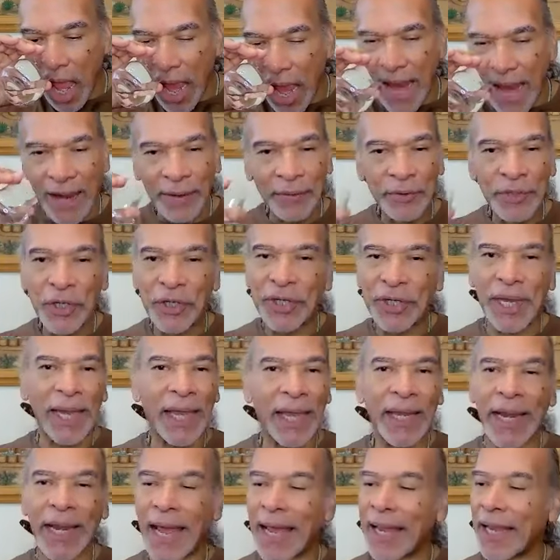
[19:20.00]
And you
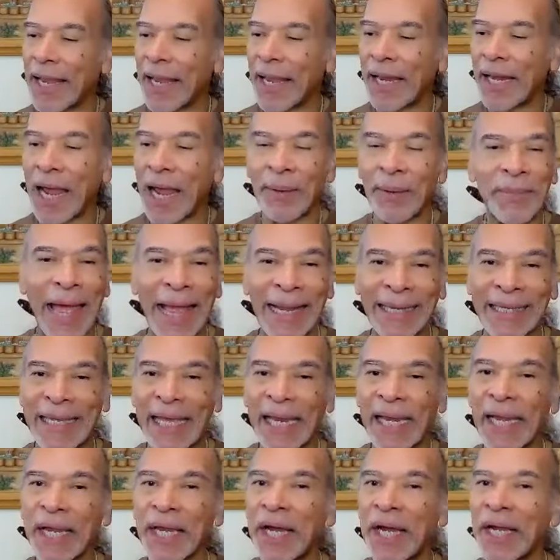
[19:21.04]
can't, and I'm not
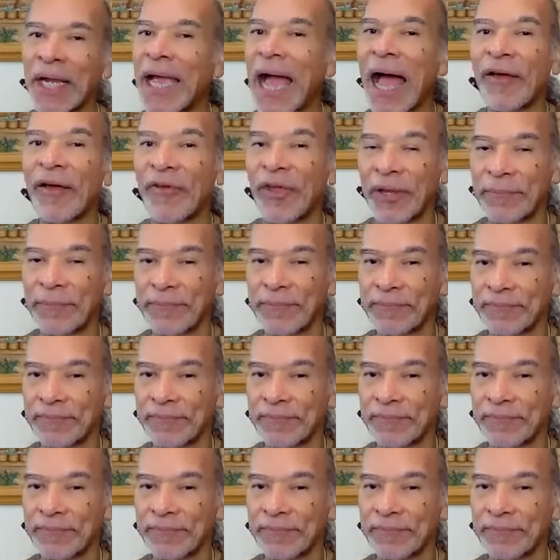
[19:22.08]
getting agave.